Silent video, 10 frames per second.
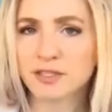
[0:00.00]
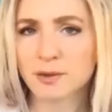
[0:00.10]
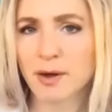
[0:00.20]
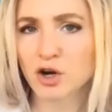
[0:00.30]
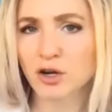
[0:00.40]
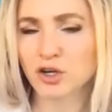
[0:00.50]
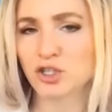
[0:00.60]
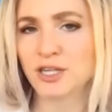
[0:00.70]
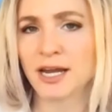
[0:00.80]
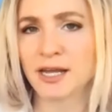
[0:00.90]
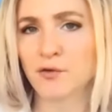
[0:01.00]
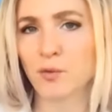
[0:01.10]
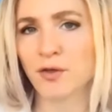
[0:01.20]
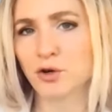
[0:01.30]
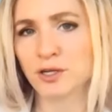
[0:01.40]
us a better understanding of
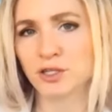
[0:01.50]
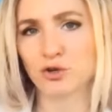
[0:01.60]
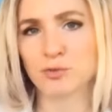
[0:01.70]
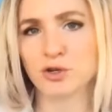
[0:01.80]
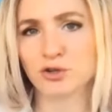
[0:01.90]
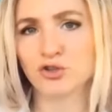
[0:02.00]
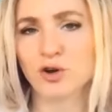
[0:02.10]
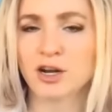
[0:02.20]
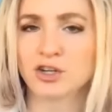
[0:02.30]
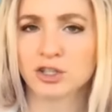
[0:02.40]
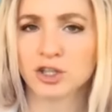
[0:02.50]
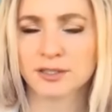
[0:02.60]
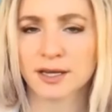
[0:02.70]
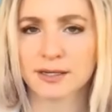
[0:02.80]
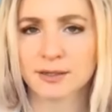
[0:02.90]
what their distribution strategy
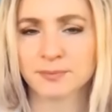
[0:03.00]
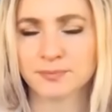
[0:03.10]
looks like?